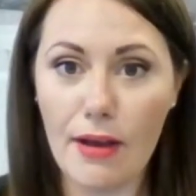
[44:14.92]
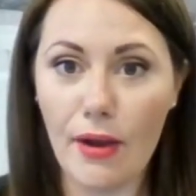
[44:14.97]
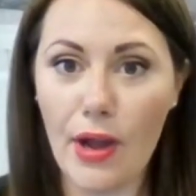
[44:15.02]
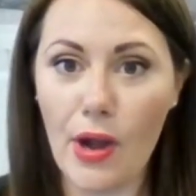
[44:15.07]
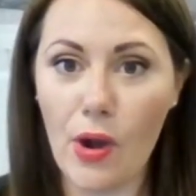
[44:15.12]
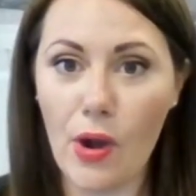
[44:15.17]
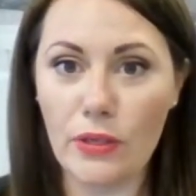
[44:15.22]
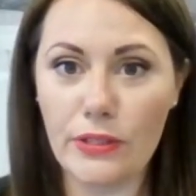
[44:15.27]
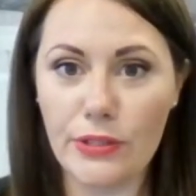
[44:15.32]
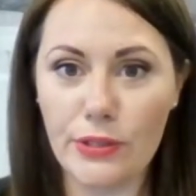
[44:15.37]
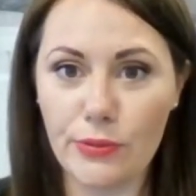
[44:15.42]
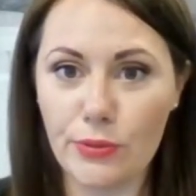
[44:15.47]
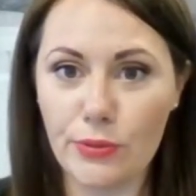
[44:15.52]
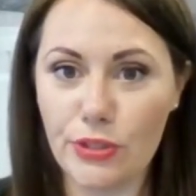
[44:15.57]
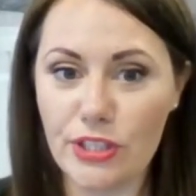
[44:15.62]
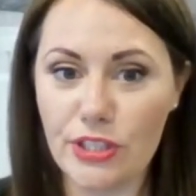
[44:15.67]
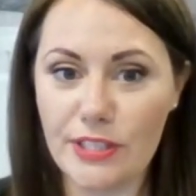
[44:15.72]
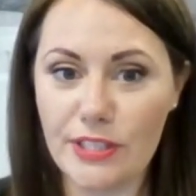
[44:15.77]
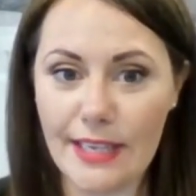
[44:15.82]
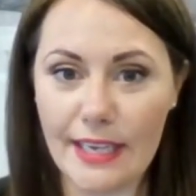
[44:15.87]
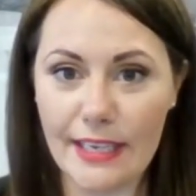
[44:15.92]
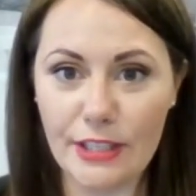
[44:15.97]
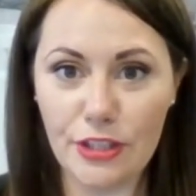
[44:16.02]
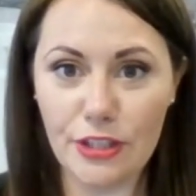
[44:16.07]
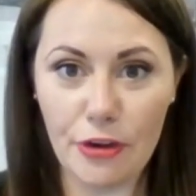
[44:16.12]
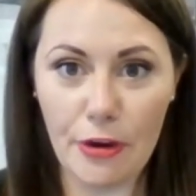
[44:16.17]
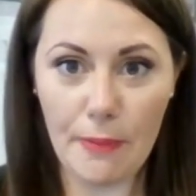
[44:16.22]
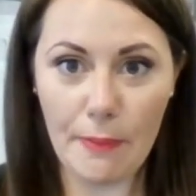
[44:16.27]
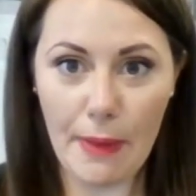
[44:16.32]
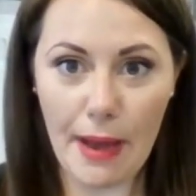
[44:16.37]
Also, would just like to
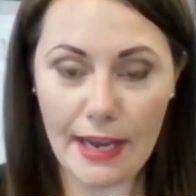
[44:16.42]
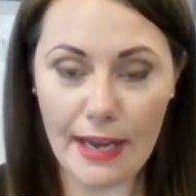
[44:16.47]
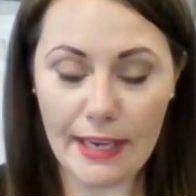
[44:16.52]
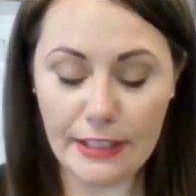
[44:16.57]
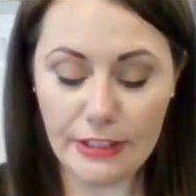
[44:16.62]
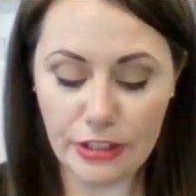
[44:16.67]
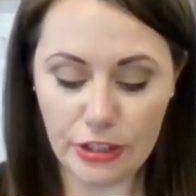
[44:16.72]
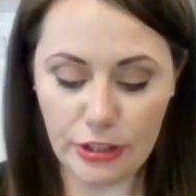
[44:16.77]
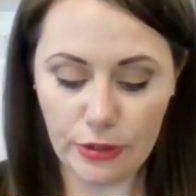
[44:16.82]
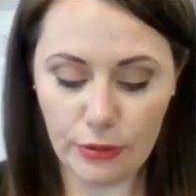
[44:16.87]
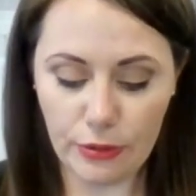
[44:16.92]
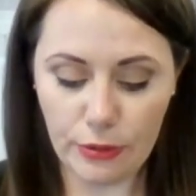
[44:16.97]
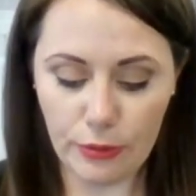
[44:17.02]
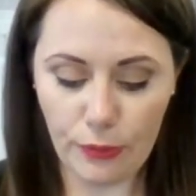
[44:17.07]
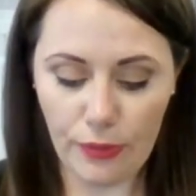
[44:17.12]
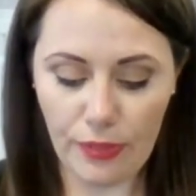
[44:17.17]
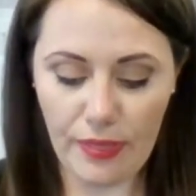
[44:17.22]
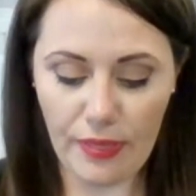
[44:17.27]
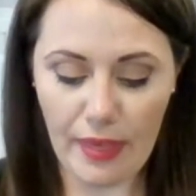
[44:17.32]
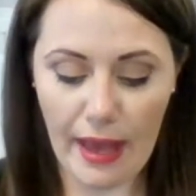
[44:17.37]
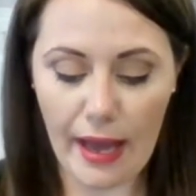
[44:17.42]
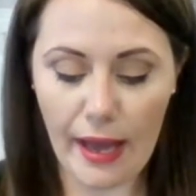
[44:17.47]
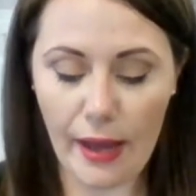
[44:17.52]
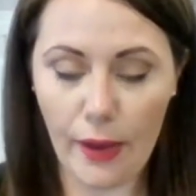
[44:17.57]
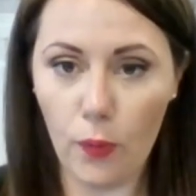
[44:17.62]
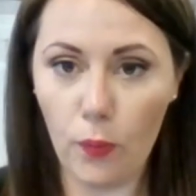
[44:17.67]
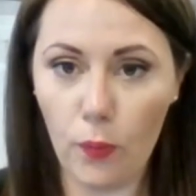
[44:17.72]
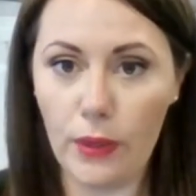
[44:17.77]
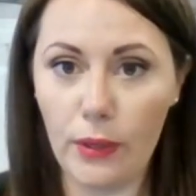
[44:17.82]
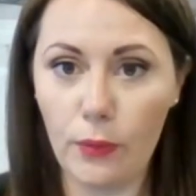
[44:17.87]
remind you that
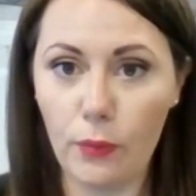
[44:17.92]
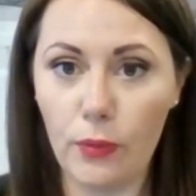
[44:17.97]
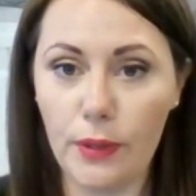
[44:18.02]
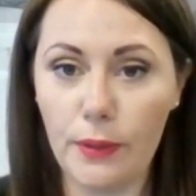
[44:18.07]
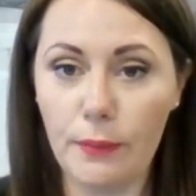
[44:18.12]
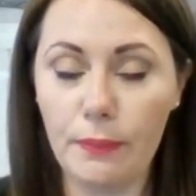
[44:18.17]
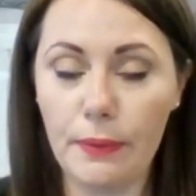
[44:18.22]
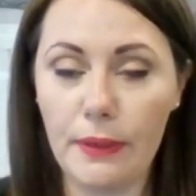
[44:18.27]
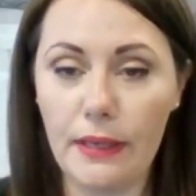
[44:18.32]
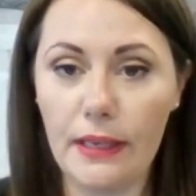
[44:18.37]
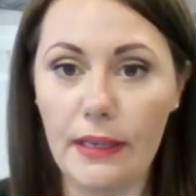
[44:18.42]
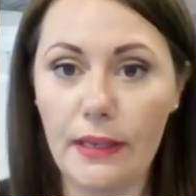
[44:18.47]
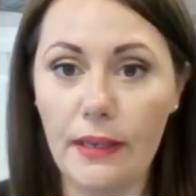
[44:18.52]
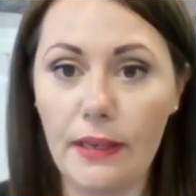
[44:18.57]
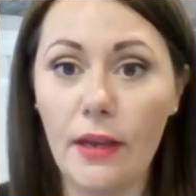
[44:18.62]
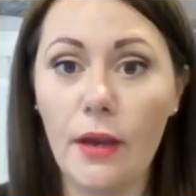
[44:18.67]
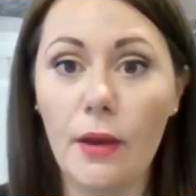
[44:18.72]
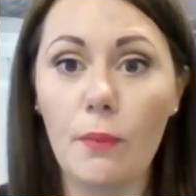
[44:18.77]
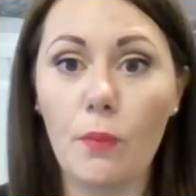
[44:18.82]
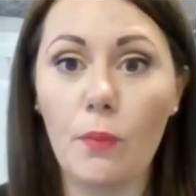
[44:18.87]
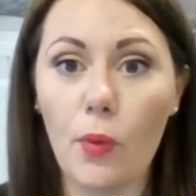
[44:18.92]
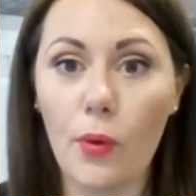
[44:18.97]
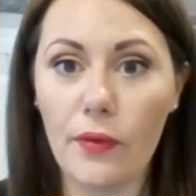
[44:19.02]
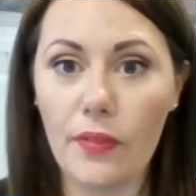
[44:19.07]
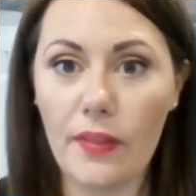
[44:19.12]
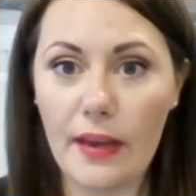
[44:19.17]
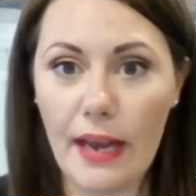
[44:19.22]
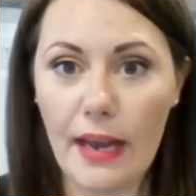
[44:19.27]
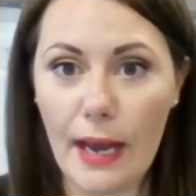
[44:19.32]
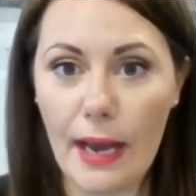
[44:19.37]
we would be more
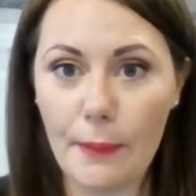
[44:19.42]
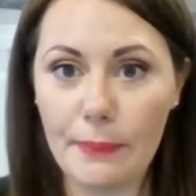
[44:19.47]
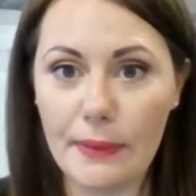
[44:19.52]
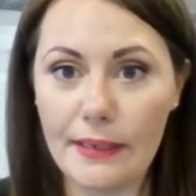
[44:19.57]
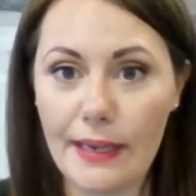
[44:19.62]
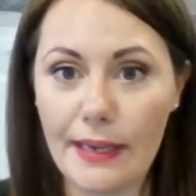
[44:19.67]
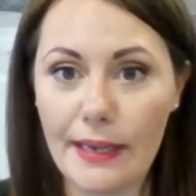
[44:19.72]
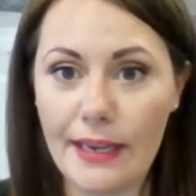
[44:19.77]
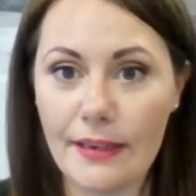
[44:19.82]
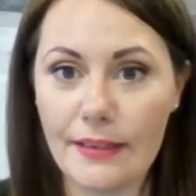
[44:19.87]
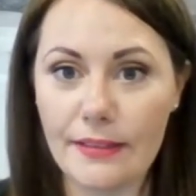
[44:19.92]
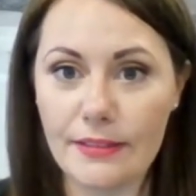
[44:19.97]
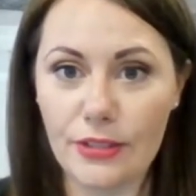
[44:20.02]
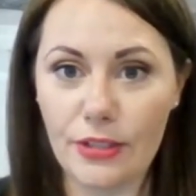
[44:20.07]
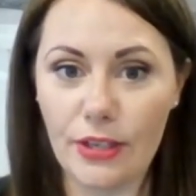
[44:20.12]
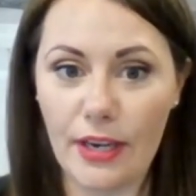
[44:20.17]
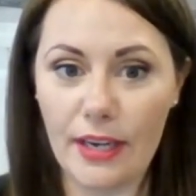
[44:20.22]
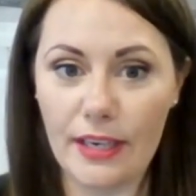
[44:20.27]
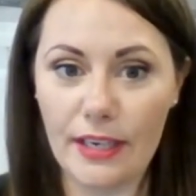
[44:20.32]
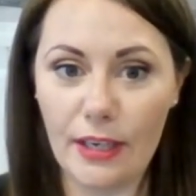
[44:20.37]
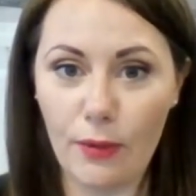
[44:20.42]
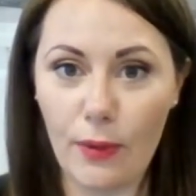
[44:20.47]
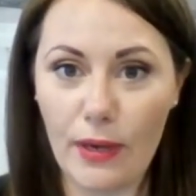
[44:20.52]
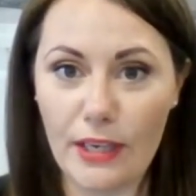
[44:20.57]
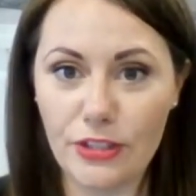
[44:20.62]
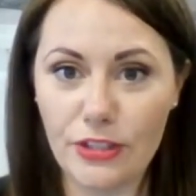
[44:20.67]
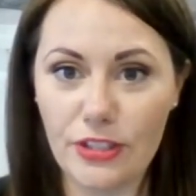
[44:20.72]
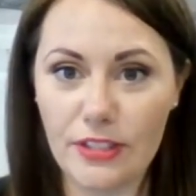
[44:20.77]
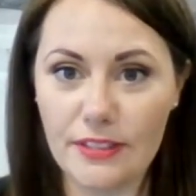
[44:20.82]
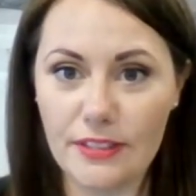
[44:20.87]
than happy to answer any
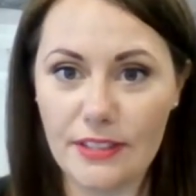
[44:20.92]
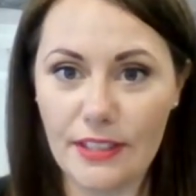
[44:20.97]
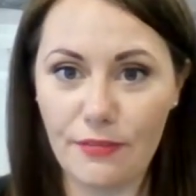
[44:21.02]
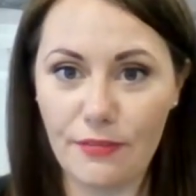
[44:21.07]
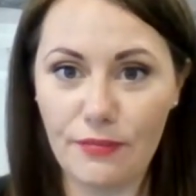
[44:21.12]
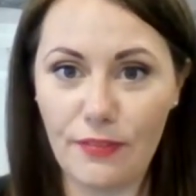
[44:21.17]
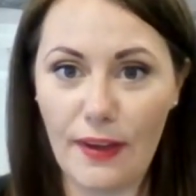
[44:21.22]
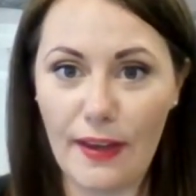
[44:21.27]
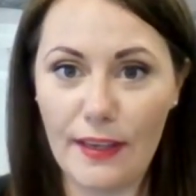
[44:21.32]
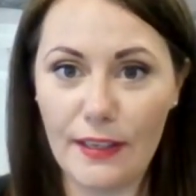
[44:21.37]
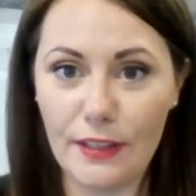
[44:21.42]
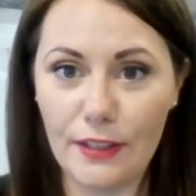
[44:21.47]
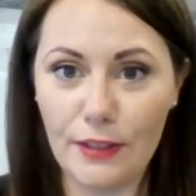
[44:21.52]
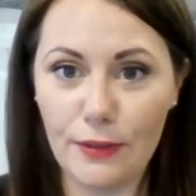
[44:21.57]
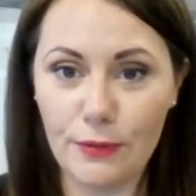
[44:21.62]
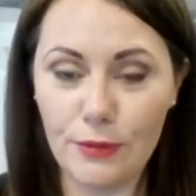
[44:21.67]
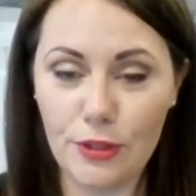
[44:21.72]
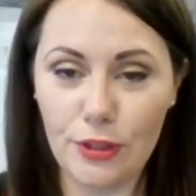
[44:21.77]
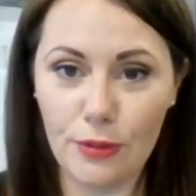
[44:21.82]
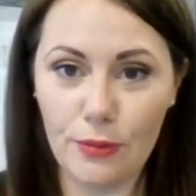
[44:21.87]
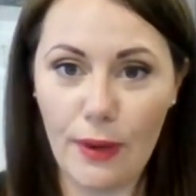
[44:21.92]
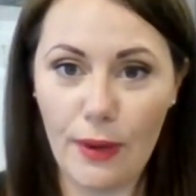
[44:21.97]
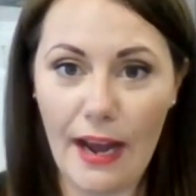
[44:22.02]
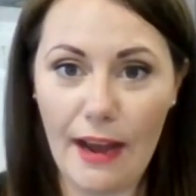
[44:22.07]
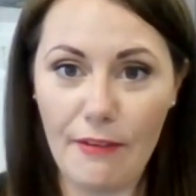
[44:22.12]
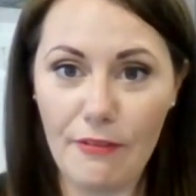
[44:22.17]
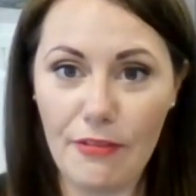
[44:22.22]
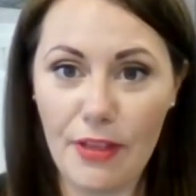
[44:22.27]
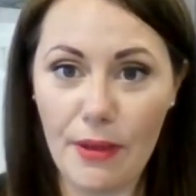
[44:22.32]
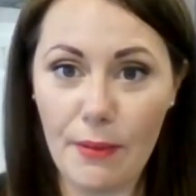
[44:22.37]
questions if you do
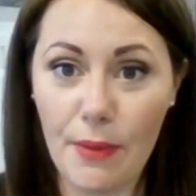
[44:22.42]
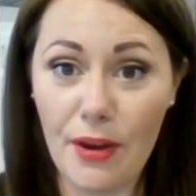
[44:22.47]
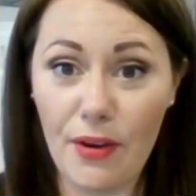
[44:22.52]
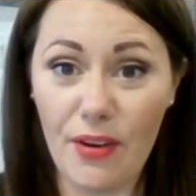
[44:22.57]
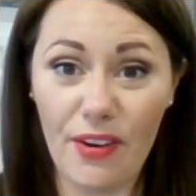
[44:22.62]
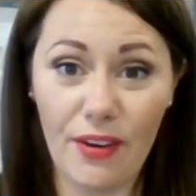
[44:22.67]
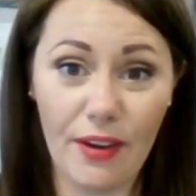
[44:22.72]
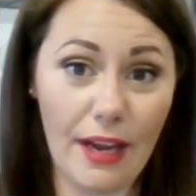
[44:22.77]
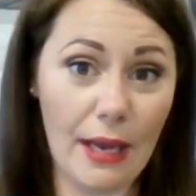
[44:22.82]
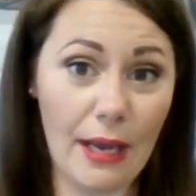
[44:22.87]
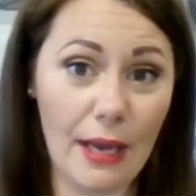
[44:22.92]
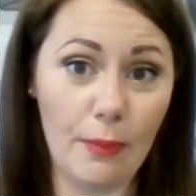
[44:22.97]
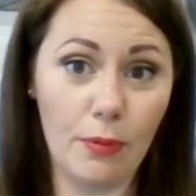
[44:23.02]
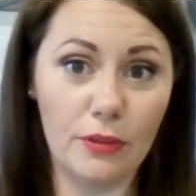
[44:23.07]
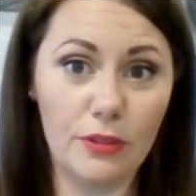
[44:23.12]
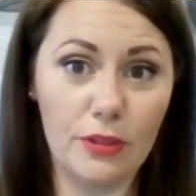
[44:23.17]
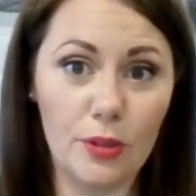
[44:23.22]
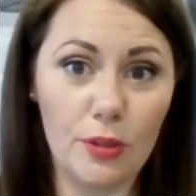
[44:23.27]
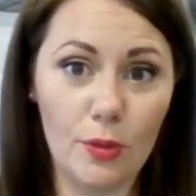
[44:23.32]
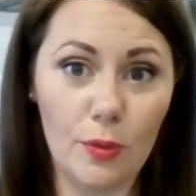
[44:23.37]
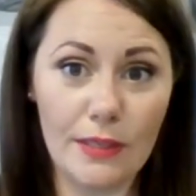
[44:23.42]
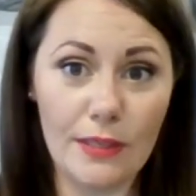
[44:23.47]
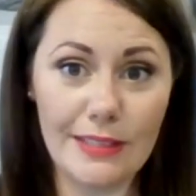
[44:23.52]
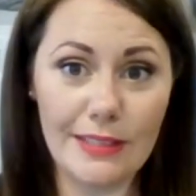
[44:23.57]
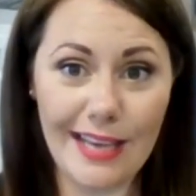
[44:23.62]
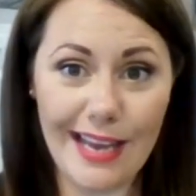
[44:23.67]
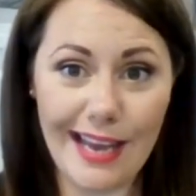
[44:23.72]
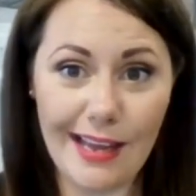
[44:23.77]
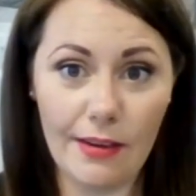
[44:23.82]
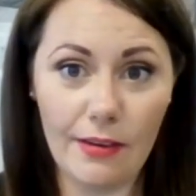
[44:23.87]
have them and aren't able to
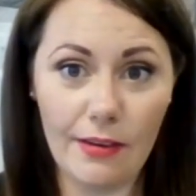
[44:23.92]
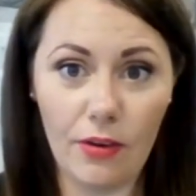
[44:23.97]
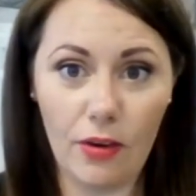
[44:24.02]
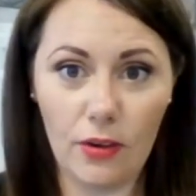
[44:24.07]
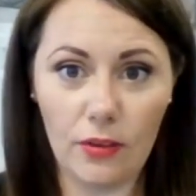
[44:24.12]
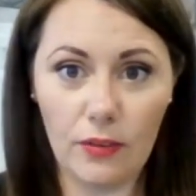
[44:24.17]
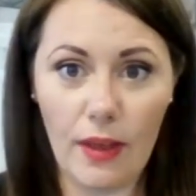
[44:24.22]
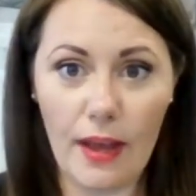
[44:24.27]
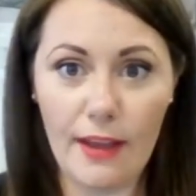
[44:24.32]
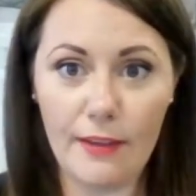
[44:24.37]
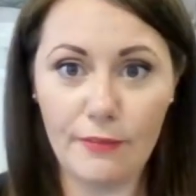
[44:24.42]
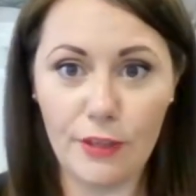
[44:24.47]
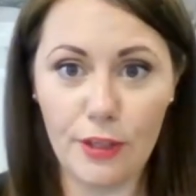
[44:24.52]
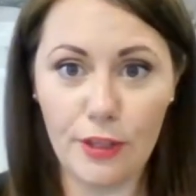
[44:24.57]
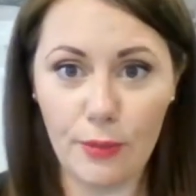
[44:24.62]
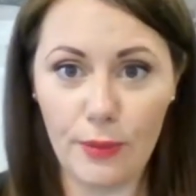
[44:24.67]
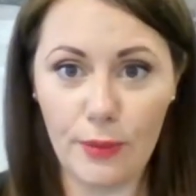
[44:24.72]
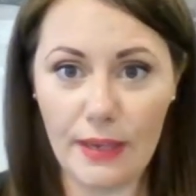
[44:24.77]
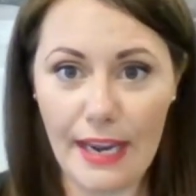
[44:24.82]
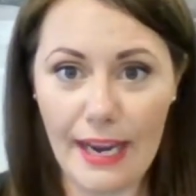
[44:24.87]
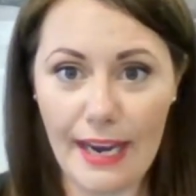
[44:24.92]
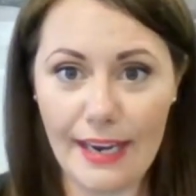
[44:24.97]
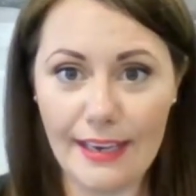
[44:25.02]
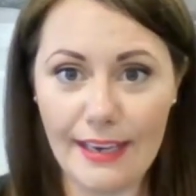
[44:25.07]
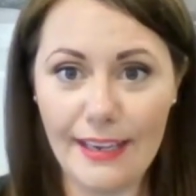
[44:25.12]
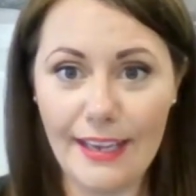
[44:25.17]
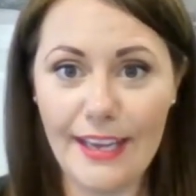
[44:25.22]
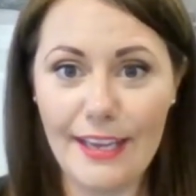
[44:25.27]
attend our live Q&A.